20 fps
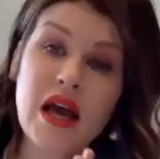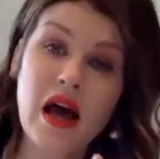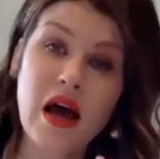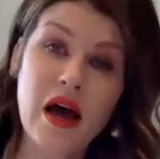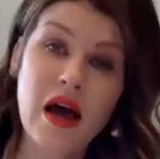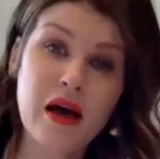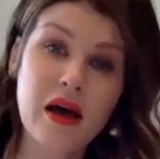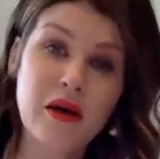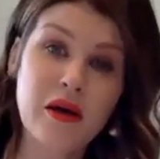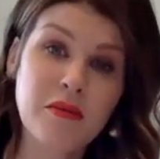
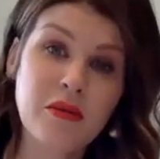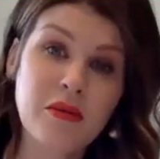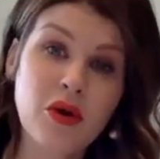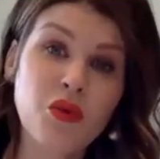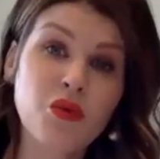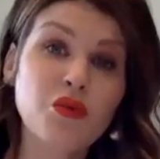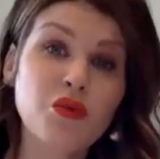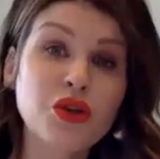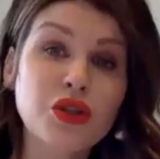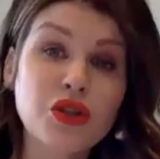um,
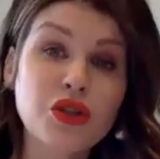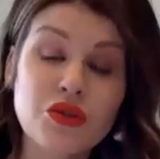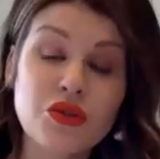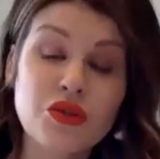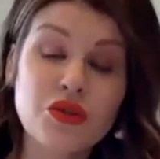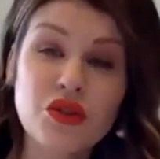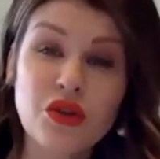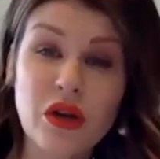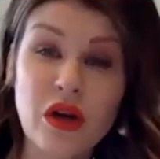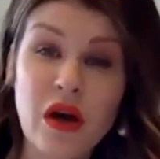reduce
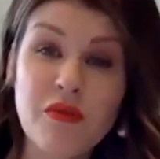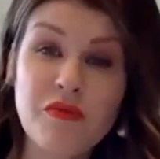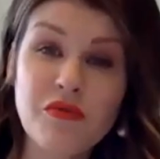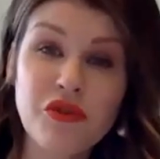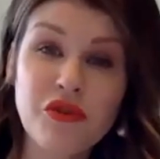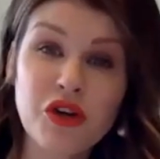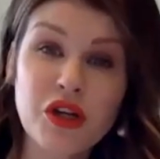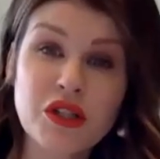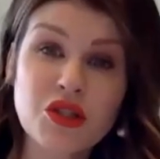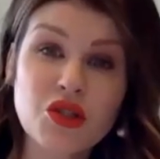
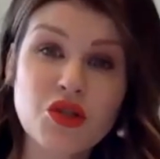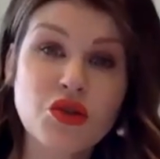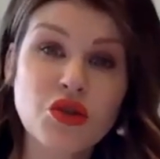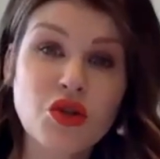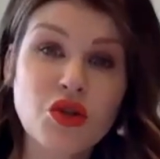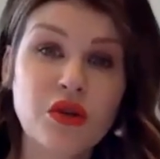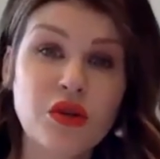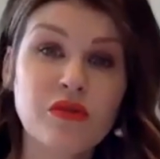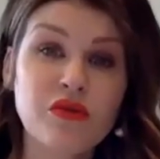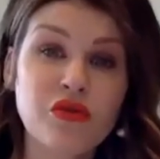circumference, so
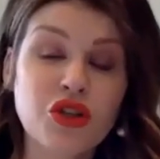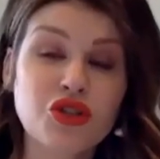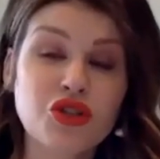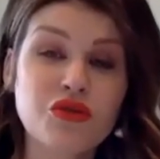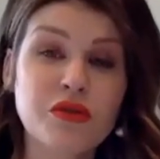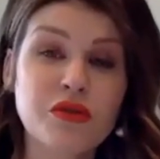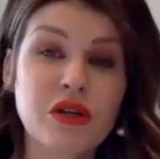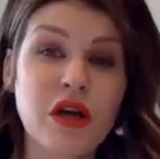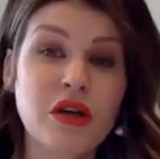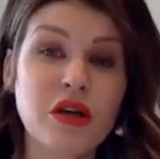circumferential
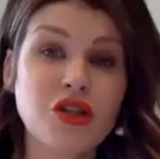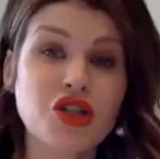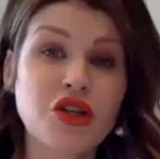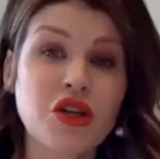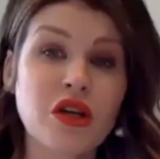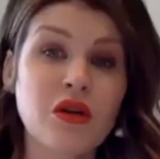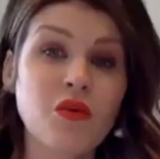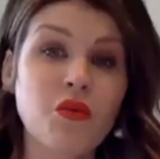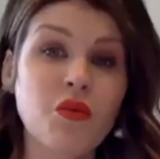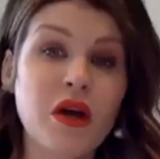
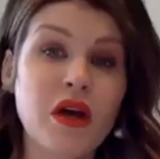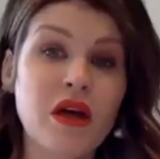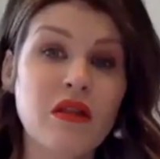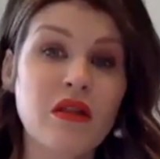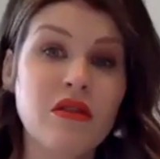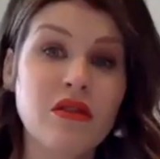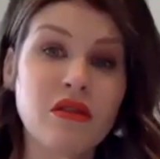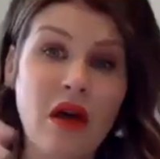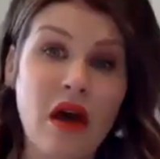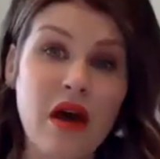reduction with
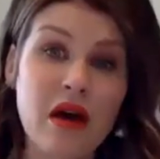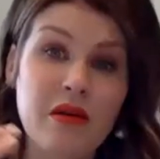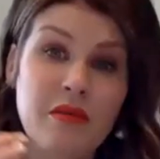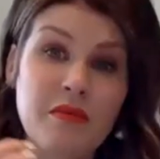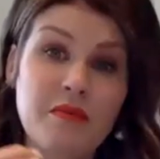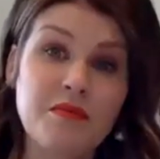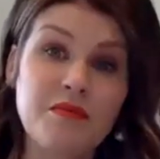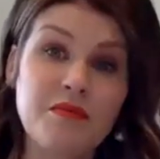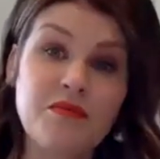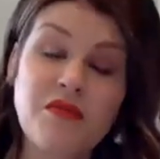
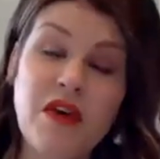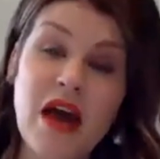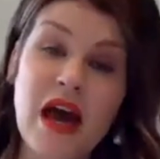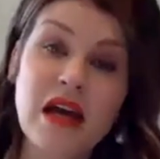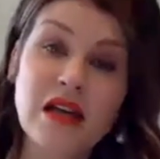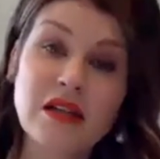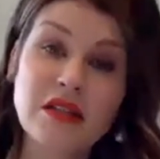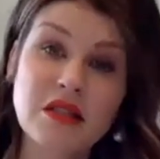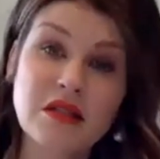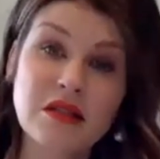um,
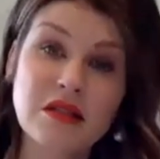fat,